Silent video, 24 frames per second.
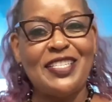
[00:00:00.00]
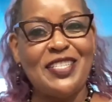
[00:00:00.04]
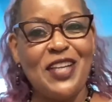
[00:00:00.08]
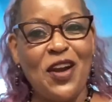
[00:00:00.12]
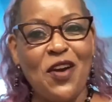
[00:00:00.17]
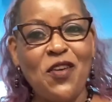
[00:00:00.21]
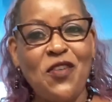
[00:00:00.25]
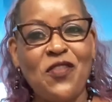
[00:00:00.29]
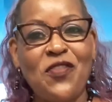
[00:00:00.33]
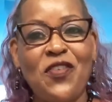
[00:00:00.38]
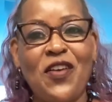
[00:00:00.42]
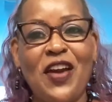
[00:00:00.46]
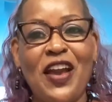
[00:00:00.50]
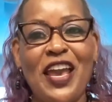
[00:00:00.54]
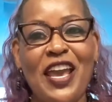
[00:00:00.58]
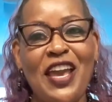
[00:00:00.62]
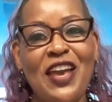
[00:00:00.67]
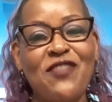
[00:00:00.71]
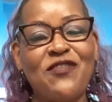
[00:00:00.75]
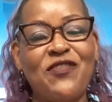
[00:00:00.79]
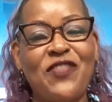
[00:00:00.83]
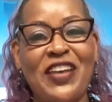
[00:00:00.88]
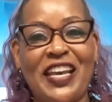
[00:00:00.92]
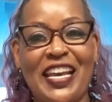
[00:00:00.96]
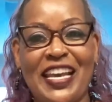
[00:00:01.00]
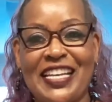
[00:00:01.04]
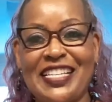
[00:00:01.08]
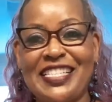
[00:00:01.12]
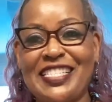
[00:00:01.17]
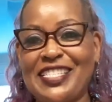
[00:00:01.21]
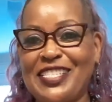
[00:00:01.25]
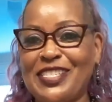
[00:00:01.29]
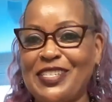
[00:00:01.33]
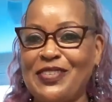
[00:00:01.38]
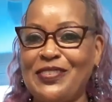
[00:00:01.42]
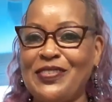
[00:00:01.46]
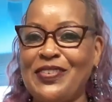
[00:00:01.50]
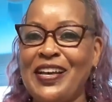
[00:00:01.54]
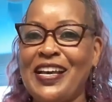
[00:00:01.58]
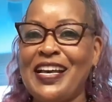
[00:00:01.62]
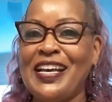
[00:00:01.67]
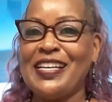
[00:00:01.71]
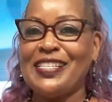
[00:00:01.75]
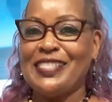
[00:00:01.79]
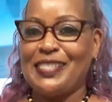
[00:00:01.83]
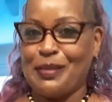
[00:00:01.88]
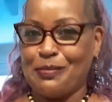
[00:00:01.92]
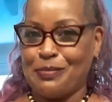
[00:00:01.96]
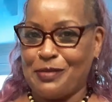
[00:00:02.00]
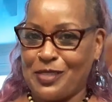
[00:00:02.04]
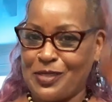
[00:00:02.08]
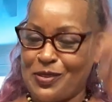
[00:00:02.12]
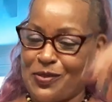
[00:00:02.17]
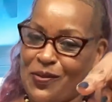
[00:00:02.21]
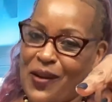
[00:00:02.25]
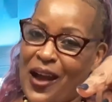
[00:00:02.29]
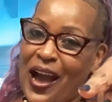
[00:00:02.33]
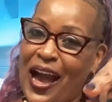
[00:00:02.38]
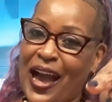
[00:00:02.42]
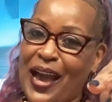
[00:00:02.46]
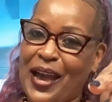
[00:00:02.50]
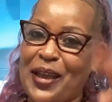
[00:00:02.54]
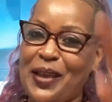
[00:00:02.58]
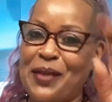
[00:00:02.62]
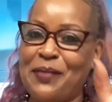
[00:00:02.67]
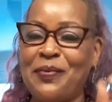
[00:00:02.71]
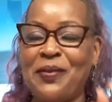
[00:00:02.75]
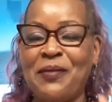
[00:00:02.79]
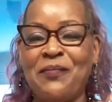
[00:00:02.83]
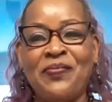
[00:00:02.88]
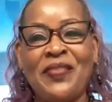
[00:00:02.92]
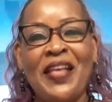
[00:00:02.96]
don't forget to subscribe.